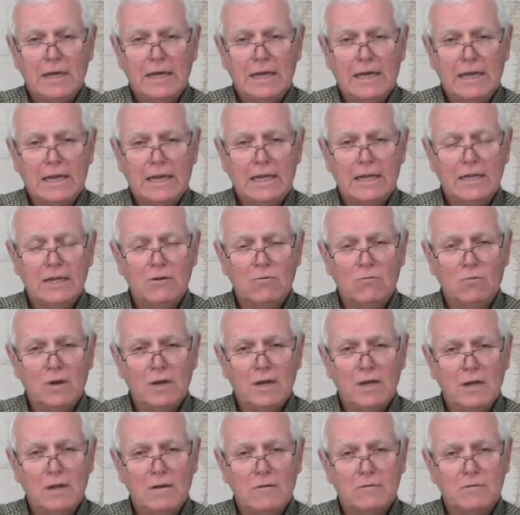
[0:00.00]
and I didn't
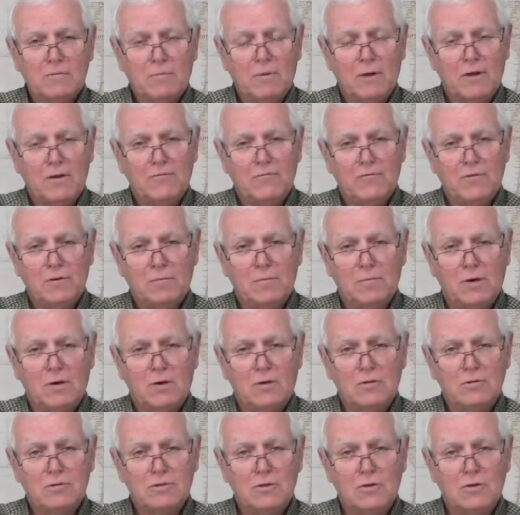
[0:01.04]
weigh enough to play football.